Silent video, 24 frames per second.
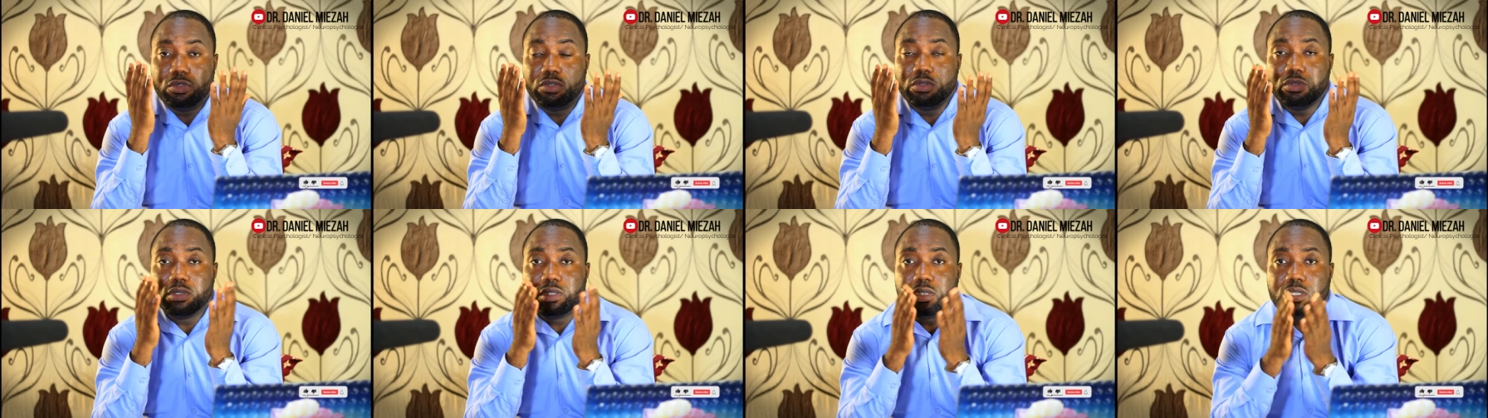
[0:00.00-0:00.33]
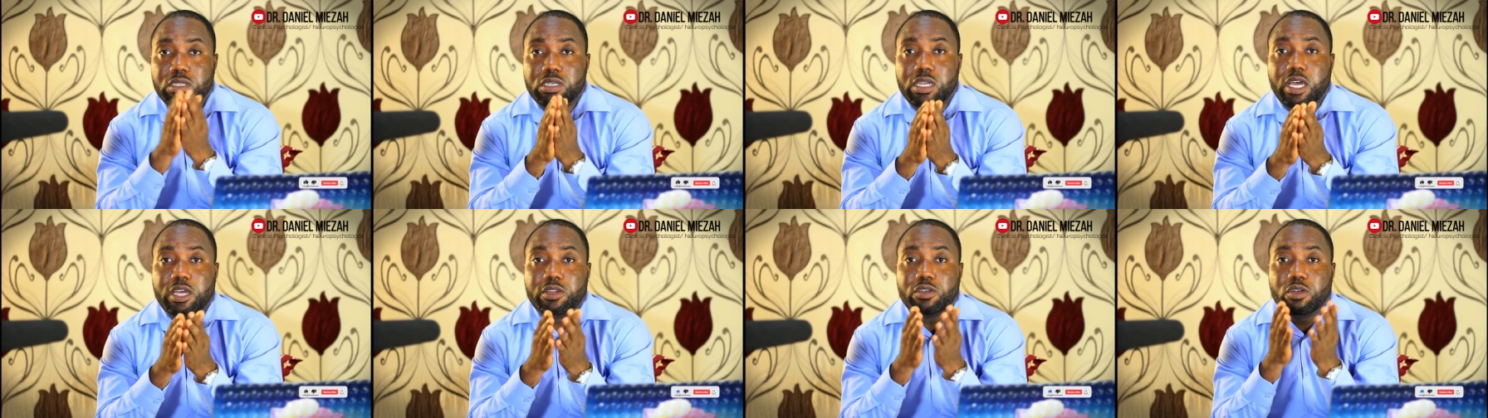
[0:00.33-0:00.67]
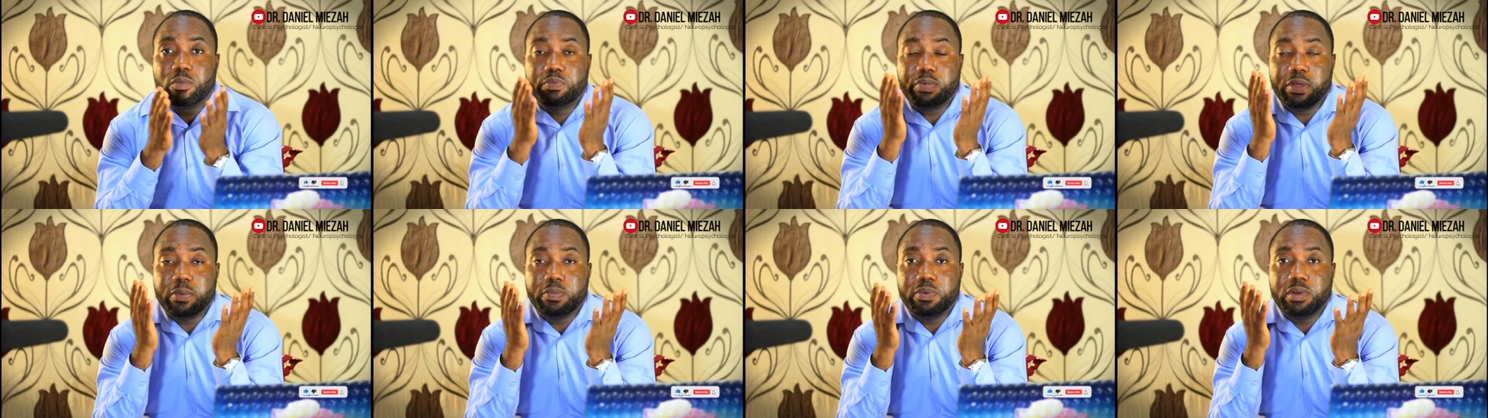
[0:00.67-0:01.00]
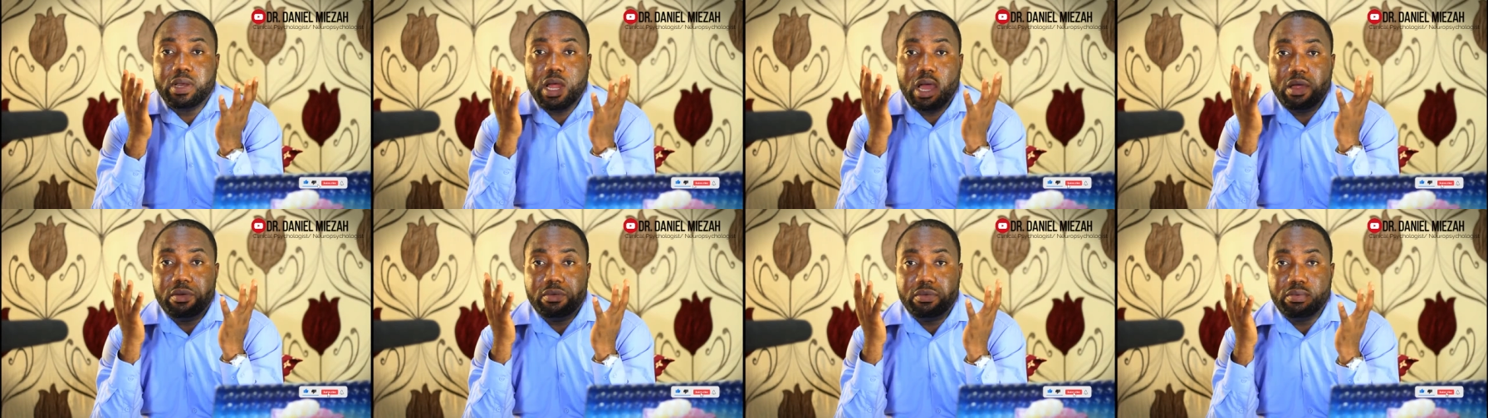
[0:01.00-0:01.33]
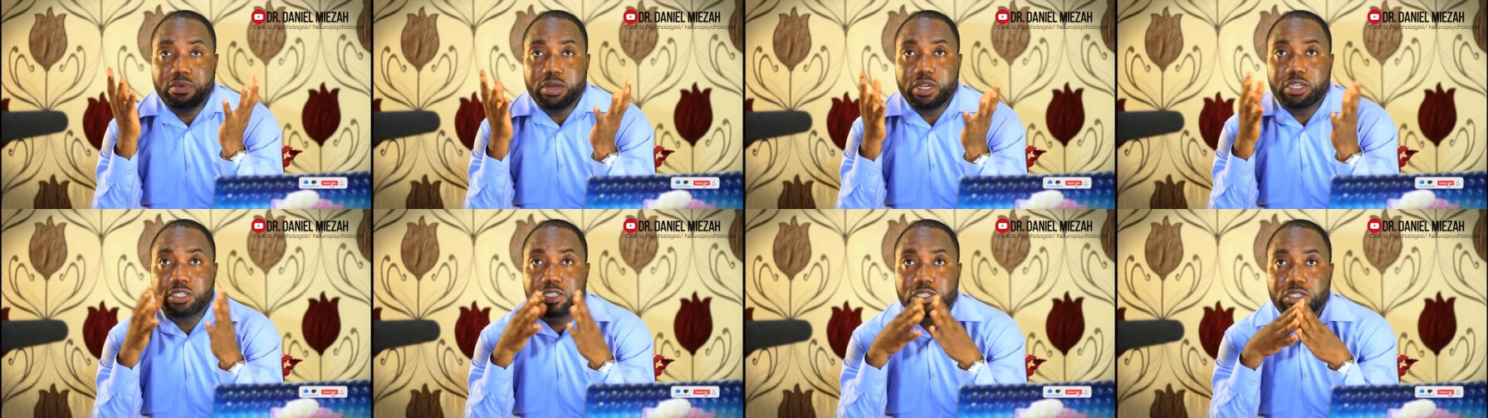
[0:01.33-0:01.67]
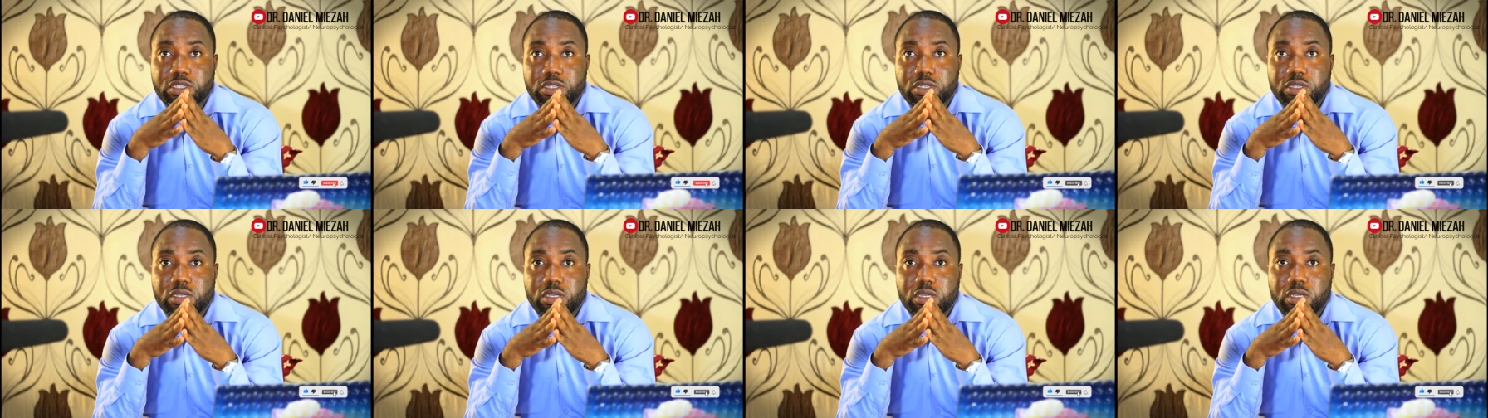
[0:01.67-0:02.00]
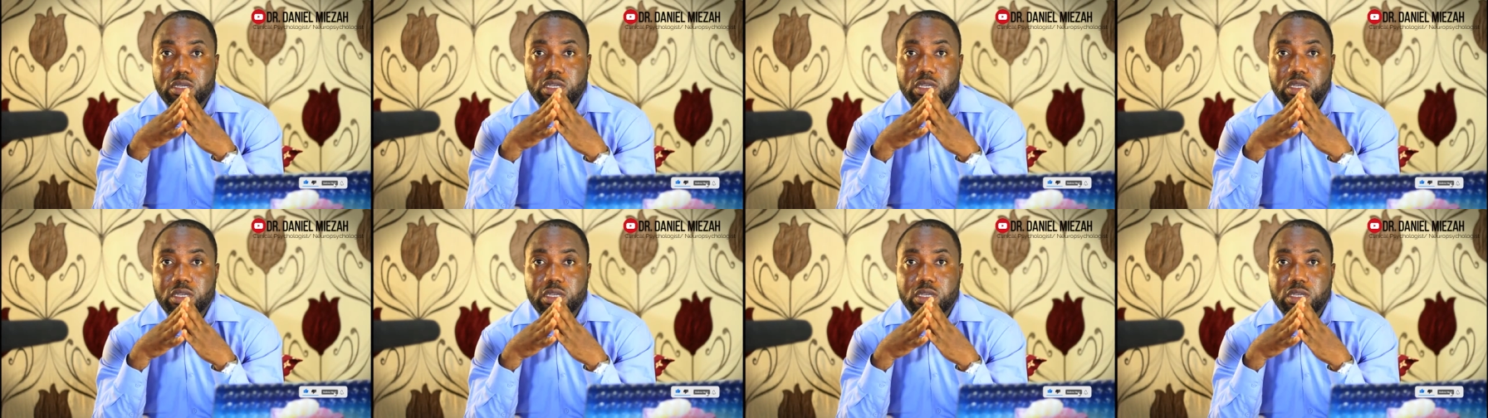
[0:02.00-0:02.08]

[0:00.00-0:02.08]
good, that your people are rich,